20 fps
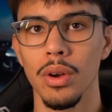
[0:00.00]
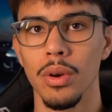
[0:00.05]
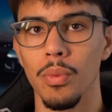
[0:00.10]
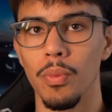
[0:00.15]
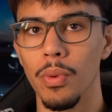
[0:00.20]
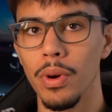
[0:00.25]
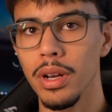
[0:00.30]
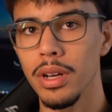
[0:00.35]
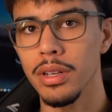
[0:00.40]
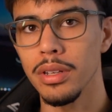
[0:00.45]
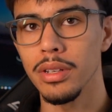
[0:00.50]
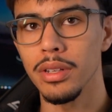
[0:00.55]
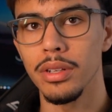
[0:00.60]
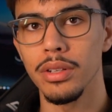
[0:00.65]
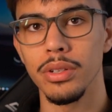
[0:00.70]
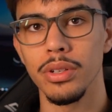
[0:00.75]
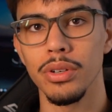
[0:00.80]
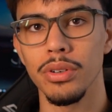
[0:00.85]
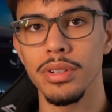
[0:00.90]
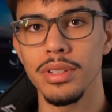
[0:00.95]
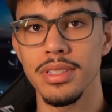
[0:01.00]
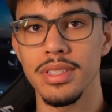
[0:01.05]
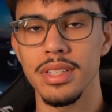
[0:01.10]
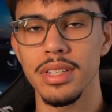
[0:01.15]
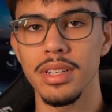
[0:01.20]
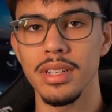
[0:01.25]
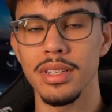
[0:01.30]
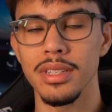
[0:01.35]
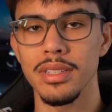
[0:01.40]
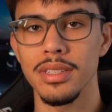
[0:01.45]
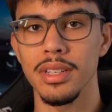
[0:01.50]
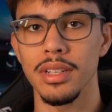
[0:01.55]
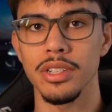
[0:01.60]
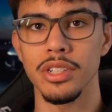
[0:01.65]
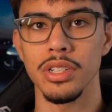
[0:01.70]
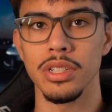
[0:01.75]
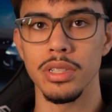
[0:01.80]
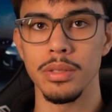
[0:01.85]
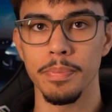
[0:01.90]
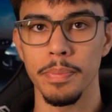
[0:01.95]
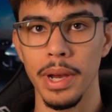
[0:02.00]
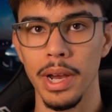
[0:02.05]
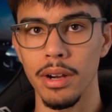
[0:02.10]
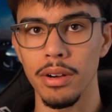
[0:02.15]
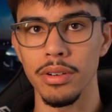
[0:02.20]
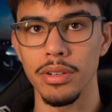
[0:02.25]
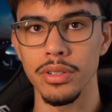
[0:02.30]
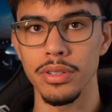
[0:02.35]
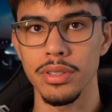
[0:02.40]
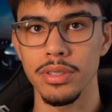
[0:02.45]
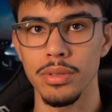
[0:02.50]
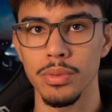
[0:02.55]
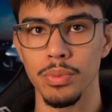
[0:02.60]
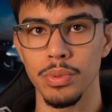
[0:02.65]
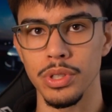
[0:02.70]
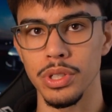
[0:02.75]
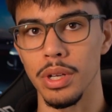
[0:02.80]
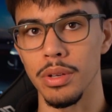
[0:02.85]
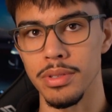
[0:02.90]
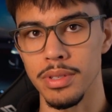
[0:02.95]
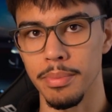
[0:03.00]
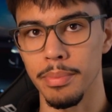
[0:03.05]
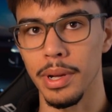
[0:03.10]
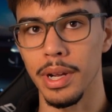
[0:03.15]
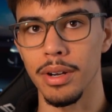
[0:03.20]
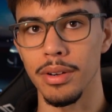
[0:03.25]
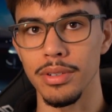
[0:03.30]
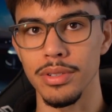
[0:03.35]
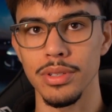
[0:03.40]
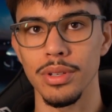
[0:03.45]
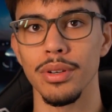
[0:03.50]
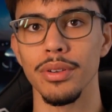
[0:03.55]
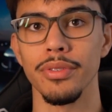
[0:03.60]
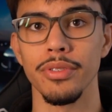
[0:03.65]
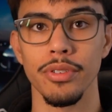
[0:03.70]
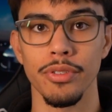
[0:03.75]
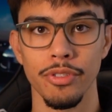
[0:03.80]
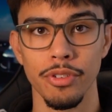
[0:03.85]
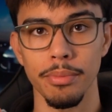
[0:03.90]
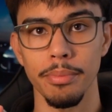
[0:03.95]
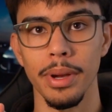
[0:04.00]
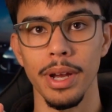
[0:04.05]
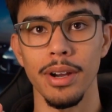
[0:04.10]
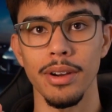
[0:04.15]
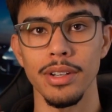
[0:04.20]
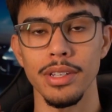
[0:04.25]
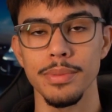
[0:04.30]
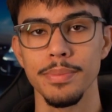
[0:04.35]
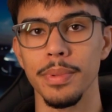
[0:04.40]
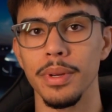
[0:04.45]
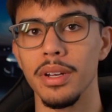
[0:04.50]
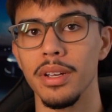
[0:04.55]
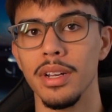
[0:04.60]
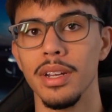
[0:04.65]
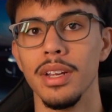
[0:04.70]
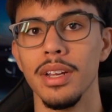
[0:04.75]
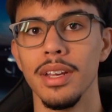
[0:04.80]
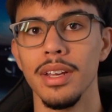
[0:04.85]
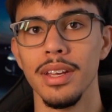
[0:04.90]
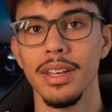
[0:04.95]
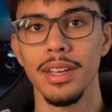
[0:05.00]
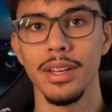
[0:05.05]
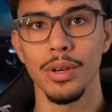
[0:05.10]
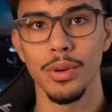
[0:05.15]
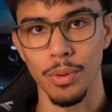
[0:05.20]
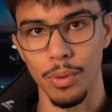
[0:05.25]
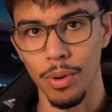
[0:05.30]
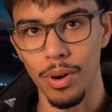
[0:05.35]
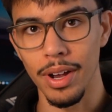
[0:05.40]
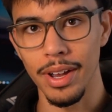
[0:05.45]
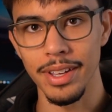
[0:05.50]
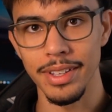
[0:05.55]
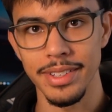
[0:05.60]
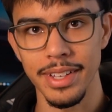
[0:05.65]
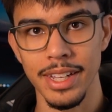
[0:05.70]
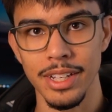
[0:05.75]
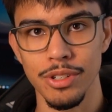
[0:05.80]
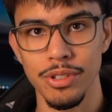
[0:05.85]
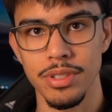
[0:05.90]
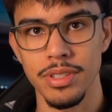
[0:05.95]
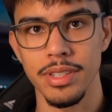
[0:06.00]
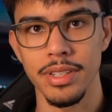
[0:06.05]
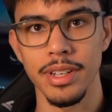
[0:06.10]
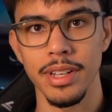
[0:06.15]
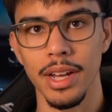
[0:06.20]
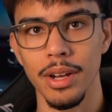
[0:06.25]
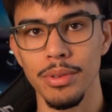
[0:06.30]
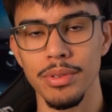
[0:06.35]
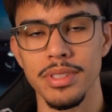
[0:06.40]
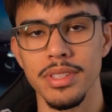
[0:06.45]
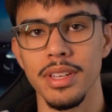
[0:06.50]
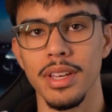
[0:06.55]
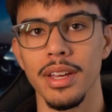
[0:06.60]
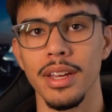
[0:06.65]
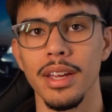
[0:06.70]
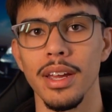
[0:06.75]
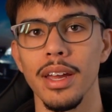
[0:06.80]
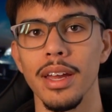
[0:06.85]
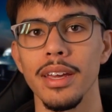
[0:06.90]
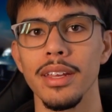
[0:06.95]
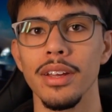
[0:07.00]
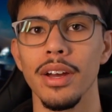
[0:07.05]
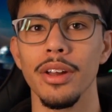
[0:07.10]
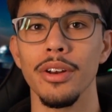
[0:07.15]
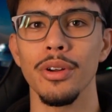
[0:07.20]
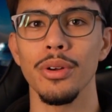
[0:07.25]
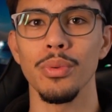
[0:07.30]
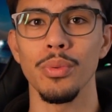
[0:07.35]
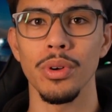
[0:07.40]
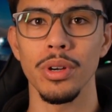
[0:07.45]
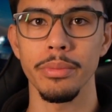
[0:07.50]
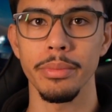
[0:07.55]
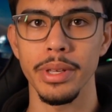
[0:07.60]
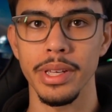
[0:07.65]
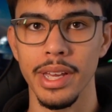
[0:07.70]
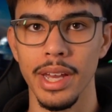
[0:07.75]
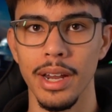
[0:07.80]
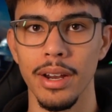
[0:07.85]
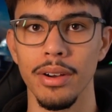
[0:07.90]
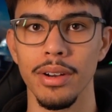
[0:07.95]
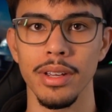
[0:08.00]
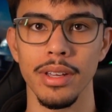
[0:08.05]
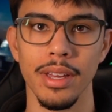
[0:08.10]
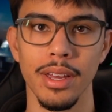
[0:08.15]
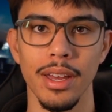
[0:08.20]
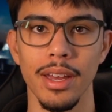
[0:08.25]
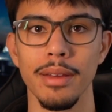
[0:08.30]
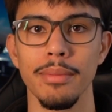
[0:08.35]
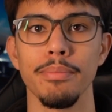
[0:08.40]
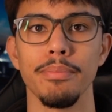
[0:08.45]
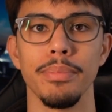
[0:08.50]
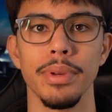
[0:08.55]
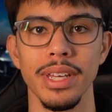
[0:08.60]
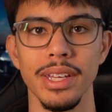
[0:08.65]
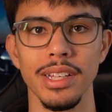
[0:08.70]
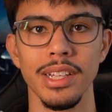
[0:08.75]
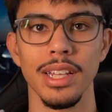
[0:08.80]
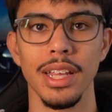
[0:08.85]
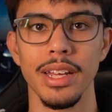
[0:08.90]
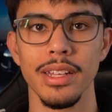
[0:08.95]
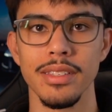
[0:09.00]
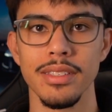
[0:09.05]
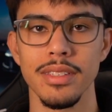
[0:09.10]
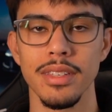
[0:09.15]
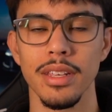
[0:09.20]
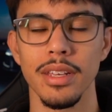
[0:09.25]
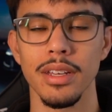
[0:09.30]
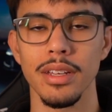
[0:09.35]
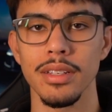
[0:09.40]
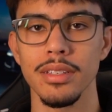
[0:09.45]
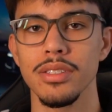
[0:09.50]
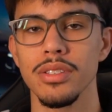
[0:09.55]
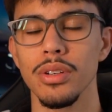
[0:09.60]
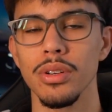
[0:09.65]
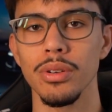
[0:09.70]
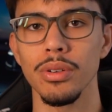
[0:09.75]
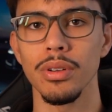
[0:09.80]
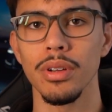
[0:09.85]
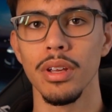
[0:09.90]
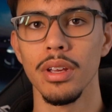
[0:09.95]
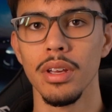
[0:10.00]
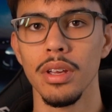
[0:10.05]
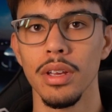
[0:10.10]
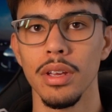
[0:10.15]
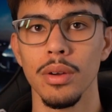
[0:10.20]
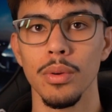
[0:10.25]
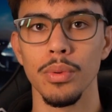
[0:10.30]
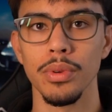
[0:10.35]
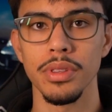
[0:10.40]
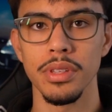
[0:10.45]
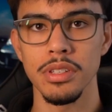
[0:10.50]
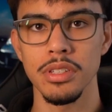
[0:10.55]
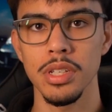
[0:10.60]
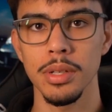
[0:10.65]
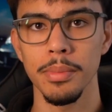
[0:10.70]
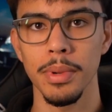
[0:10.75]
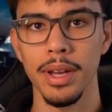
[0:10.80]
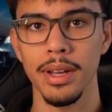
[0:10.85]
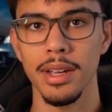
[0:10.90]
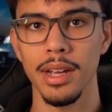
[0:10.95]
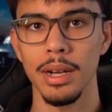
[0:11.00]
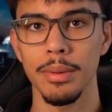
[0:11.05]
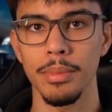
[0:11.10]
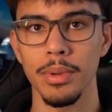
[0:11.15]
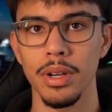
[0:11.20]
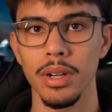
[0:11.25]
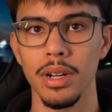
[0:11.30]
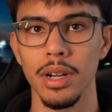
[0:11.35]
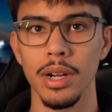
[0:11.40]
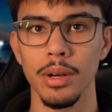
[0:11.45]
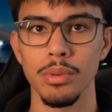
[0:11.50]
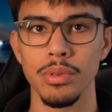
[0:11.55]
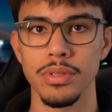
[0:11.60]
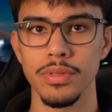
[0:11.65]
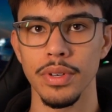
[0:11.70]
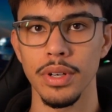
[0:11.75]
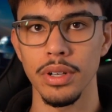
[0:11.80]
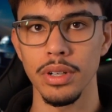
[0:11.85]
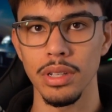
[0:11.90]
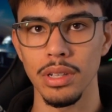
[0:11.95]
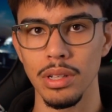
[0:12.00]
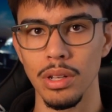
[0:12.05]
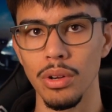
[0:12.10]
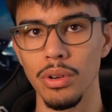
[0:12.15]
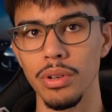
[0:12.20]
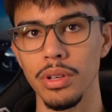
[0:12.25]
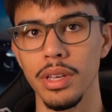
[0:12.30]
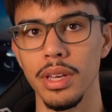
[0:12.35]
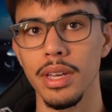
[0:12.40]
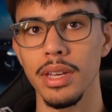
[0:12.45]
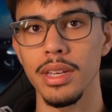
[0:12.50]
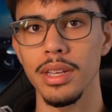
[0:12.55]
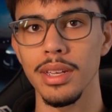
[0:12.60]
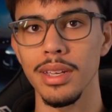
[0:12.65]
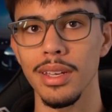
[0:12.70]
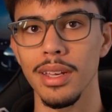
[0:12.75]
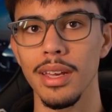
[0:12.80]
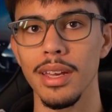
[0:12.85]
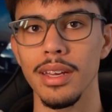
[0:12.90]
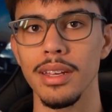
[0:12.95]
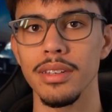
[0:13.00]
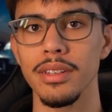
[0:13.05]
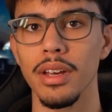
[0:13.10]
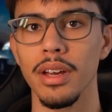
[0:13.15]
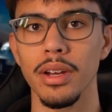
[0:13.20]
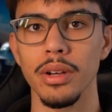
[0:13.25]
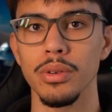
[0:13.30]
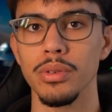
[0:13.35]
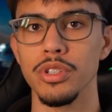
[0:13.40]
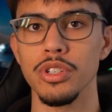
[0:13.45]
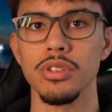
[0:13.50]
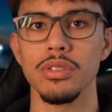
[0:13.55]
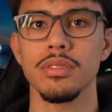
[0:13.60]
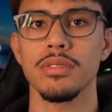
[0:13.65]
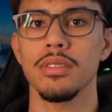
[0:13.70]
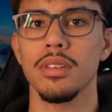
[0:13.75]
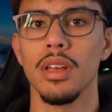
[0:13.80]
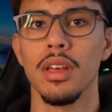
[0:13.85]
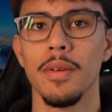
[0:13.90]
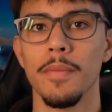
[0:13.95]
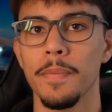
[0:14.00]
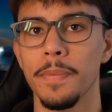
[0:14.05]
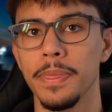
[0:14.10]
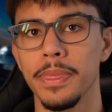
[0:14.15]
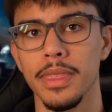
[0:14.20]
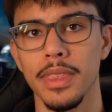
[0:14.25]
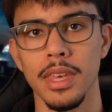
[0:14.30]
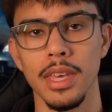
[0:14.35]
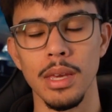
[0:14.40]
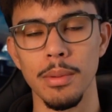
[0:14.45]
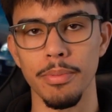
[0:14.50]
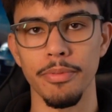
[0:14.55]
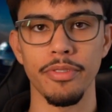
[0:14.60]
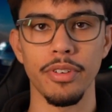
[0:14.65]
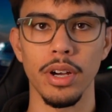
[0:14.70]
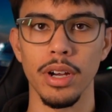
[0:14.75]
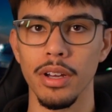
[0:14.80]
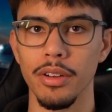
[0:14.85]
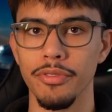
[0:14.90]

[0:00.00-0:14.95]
when you're in cities such as Paris, which I was in Paris, sorry if you're from Paris, but quite a dangerous city I would say, and I don't want to be carrying a big lens there. So with this on my camera, I was very low key and I could just hip fire